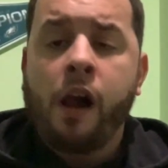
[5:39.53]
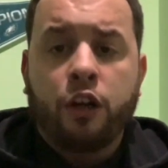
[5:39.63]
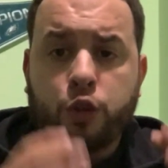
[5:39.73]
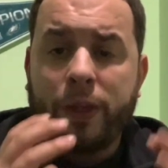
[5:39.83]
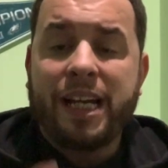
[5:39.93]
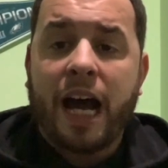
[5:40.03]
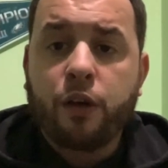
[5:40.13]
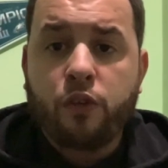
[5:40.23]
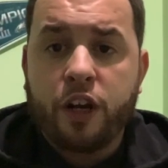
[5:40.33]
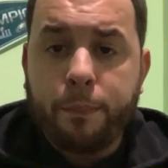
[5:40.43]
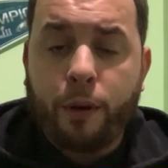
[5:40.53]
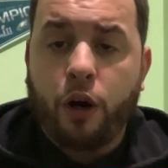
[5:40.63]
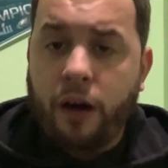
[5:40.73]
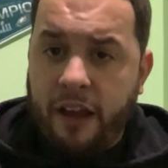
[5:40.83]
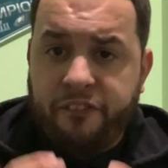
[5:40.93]
So we got to run the
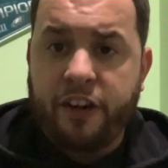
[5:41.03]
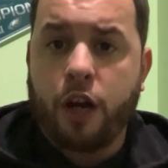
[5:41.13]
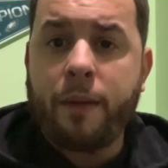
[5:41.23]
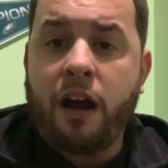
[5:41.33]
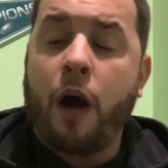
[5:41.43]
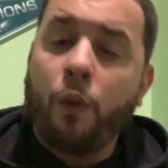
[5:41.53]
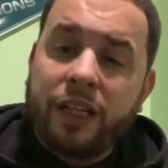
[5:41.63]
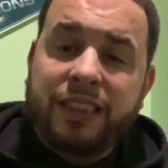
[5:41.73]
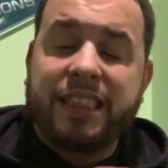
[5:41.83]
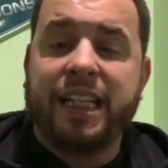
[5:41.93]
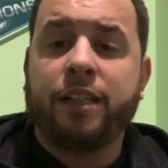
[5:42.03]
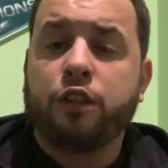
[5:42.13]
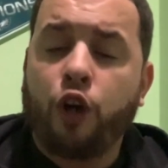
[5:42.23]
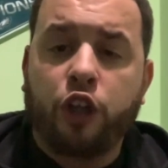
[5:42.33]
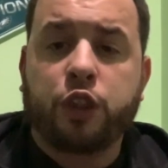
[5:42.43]
ball a fair amount. I want to see
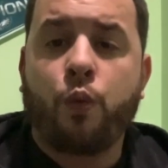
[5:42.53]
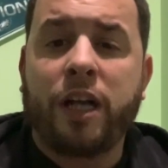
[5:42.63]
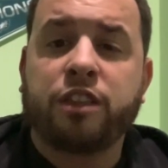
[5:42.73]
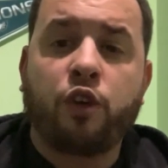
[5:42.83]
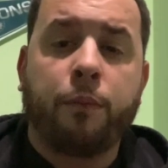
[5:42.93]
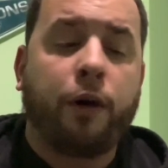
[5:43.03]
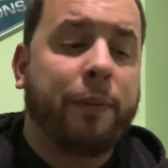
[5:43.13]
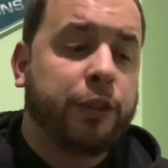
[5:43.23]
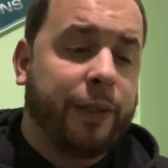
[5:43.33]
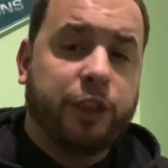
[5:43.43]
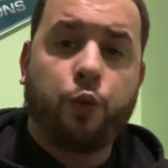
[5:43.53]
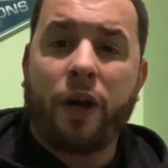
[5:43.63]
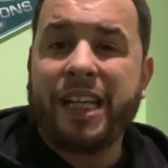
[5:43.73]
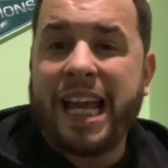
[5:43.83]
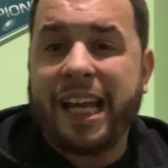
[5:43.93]
Carson Wentz throw the ball between
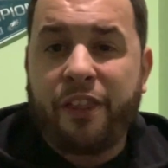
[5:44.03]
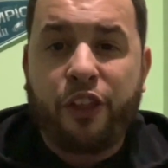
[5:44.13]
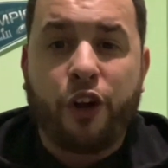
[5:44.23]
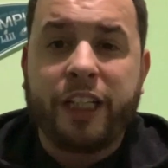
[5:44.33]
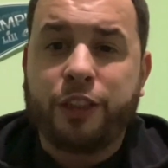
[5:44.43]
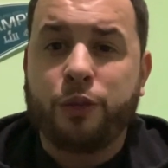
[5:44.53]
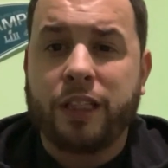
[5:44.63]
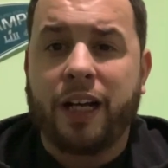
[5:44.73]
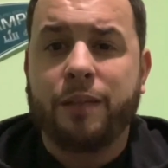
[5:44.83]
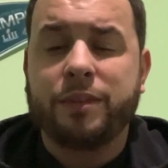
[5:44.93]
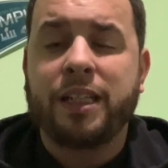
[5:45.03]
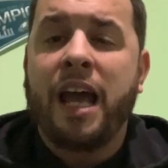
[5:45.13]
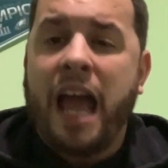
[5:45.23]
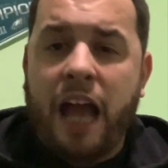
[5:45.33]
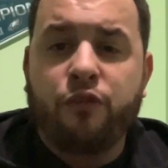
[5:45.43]
28 and 32 times.
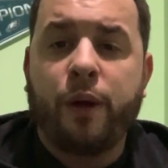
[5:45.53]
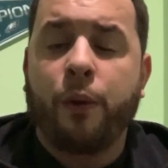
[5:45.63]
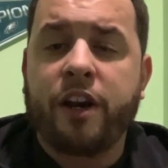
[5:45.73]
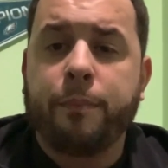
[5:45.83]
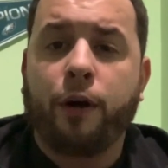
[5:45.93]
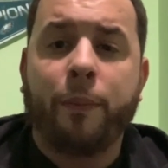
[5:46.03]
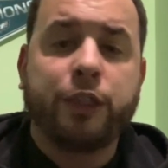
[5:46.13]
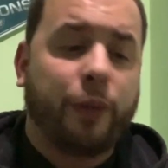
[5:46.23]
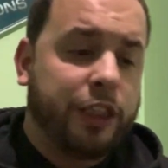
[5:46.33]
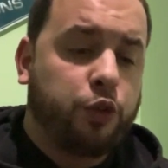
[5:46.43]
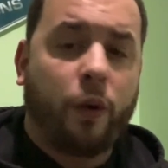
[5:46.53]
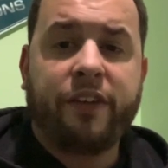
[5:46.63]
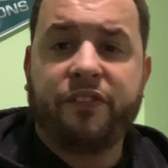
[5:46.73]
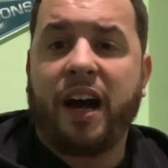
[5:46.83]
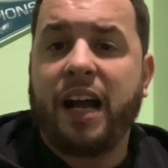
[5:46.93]
And we run the ball between
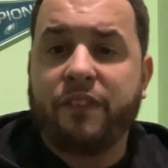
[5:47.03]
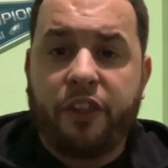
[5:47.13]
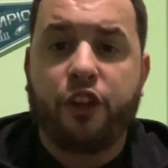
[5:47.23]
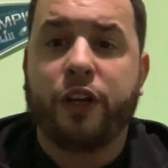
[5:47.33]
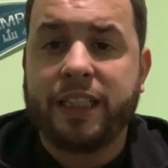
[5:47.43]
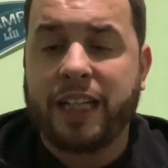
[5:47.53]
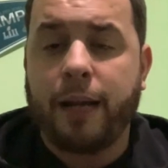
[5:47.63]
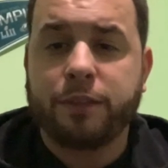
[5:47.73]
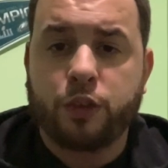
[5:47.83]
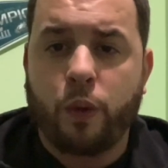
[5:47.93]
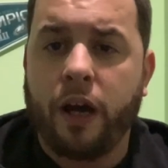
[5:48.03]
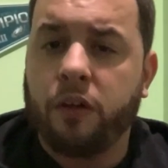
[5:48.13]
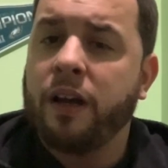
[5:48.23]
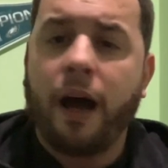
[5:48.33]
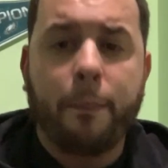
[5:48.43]
25 and 30 times as well.
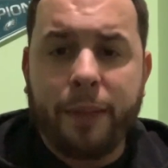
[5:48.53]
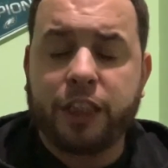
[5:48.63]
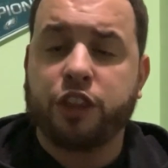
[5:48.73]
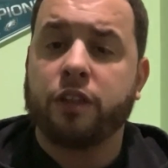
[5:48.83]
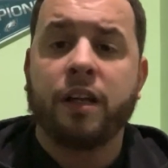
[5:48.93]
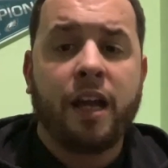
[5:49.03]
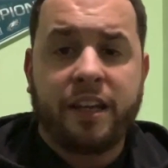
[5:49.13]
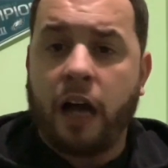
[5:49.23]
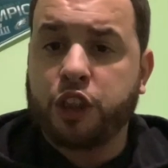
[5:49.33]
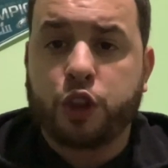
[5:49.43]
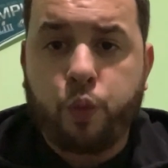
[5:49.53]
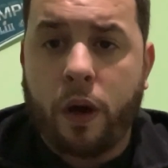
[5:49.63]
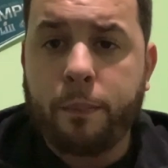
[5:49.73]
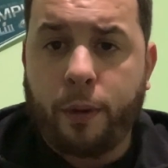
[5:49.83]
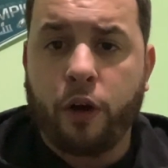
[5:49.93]
A mixture. Not just
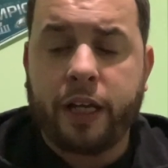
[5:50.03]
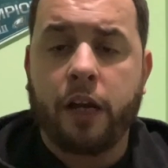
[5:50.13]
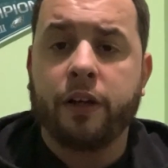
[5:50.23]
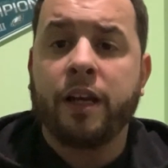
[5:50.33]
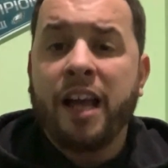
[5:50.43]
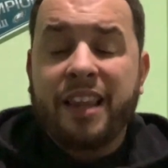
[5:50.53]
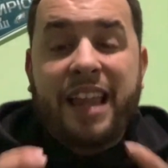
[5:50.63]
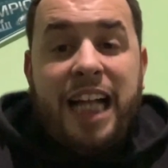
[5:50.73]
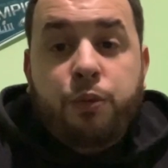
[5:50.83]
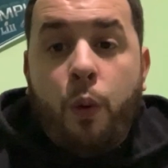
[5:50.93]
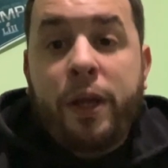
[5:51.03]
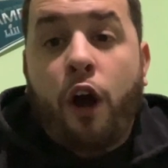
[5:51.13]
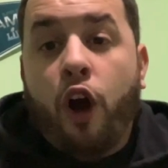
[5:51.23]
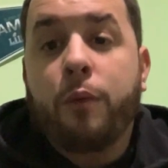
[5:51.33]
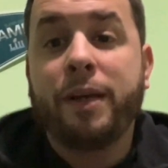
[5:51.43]
one ball carrier. That's what we
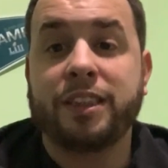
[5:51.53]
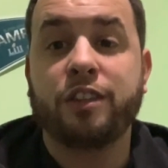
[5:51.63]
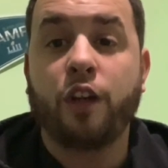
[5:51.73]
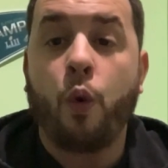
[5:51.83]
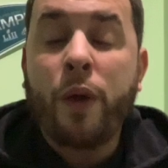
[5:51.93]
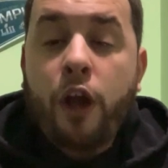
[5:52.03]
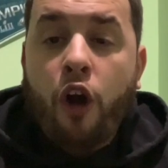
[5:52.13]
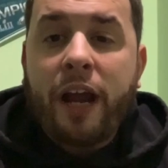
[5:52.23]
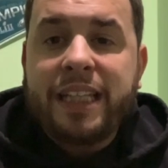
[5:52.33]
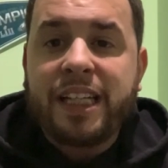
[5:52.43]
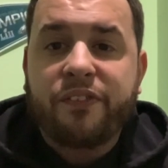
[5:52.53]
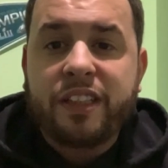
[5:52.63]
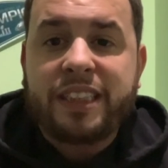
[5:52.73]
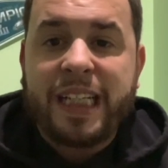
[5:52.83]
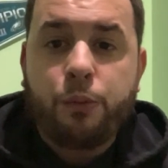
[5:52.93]
are missing, though. We are a
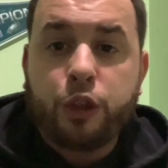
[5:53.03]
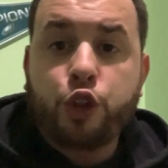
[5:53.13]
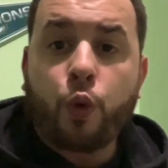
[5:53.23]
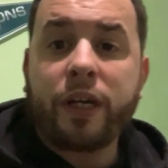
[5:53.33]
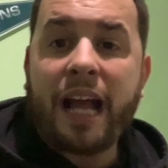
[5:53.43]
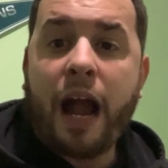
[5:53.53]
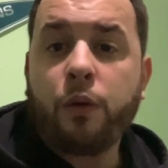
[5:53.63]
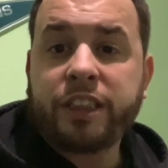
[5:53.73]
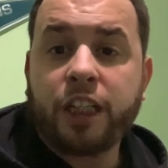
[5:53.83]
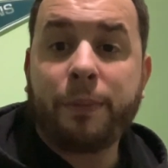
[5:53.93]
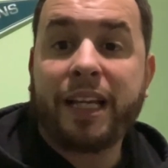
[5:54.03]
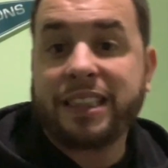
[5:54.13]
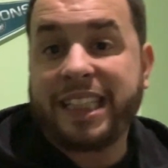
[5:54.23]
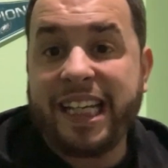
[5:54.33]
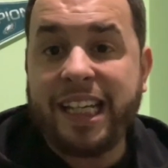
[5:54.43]
different team when Jordan Howard's here, because
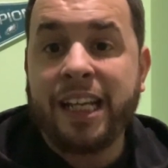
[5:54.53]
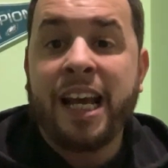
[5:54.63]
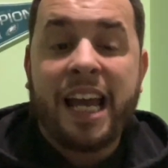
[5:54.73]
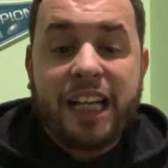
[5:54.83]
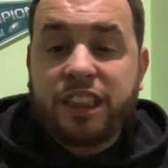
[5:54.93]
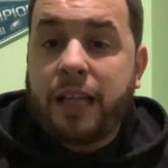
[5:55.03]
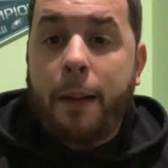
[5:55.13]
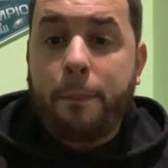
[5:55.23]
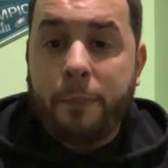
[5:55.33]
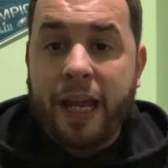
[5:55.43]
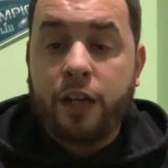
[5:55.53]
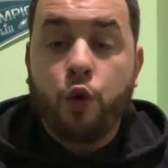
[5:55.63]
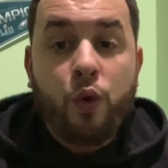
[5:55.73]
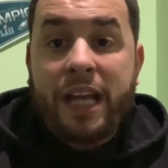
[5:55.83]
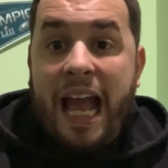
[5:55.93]
he is that man
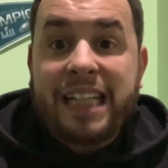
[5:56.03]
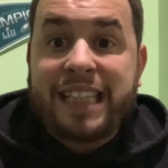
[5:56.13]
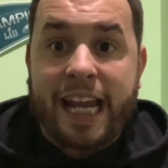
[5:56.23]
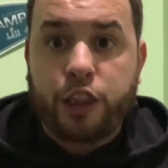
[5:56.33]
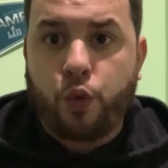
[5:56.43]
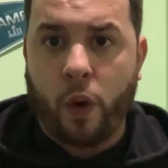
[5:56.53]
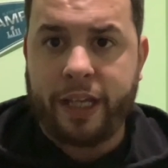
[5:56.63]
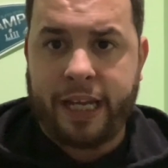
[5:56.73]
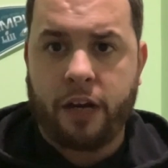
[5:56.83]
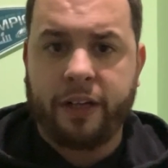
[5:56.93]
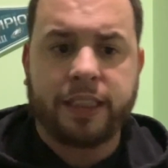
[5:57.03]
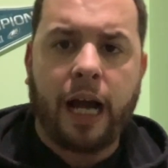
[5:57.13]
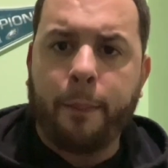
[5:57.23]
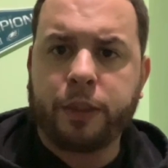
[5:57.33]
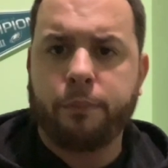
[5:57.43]
who can take 20 carries
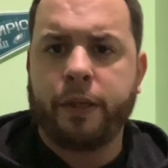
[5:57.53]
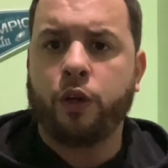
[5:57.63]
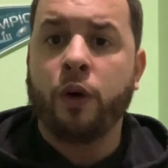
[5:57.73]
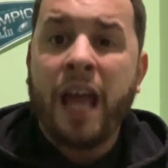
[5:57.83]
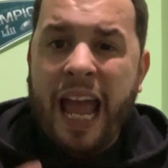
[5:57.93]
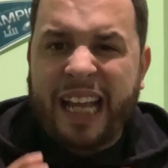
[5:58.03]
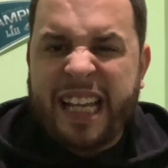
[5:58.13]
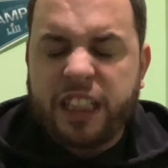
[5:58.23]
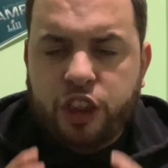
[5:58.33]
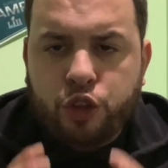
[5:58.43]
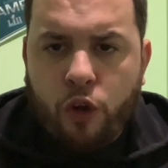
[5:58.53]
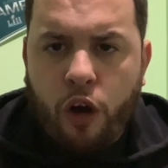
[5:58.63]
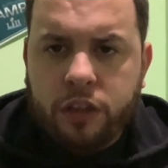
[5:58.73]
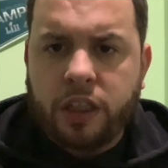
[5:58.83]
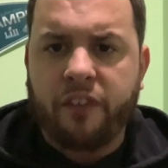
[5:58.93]
up the middle and get
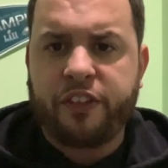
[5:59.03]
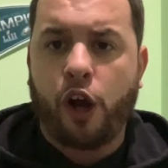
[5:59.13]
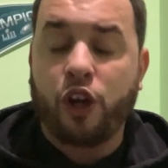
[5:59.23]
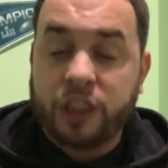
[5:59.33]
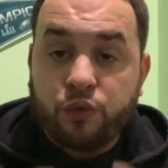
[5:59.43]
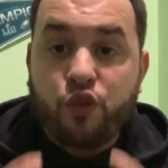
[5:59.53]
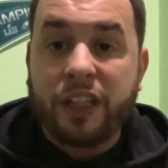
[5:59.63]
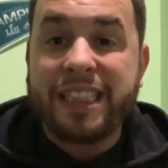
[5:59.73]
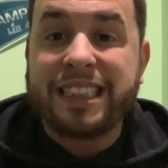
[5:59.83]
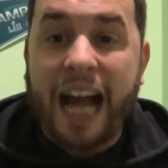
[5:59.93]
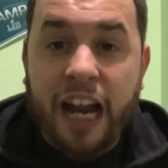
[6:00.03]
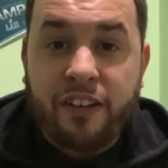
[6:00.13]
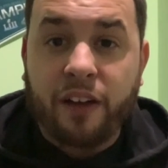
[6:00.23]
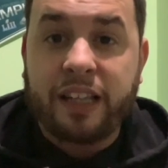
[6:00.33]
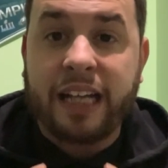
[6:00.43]
strong, tough yards and really tire
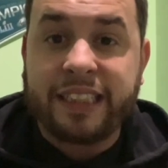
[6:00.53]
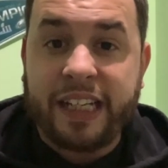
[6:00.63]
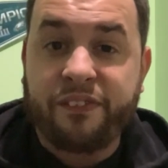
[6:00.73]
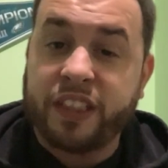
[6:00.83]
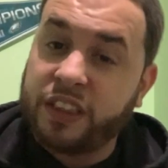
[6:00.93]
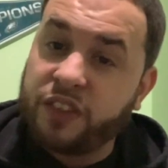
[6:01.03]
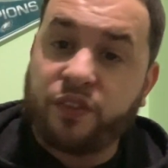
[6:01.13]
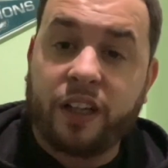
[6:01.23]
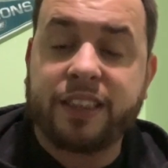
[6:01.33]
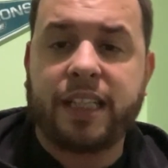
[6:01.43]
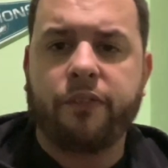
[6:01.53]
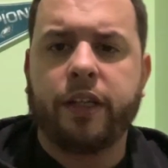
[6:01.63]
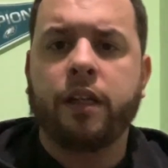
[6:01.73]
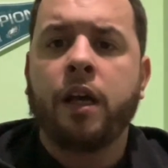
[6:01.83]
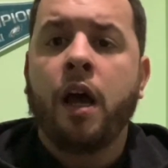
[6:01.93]
out that defense's front seven.